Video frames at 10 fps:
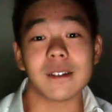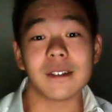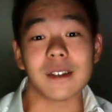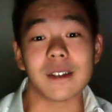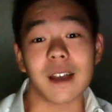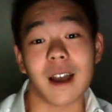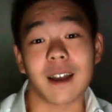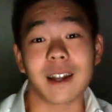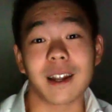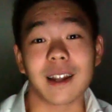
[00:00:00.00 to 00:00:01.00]
Yeah,
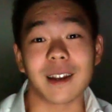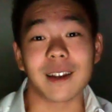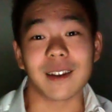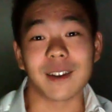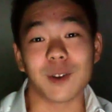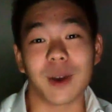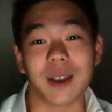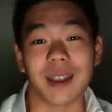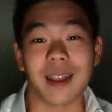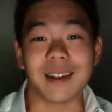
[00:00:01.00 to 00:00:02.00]
kind of like
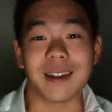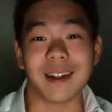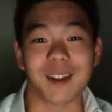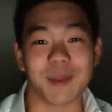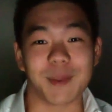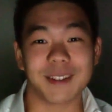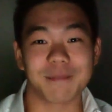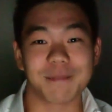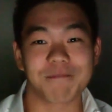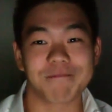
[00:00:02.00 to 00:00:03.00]
what Caitlin does, but
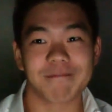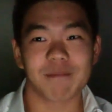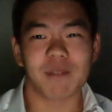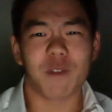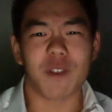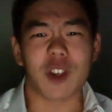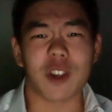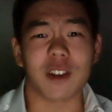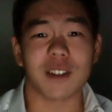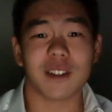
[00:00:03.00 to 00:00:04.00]
fishier.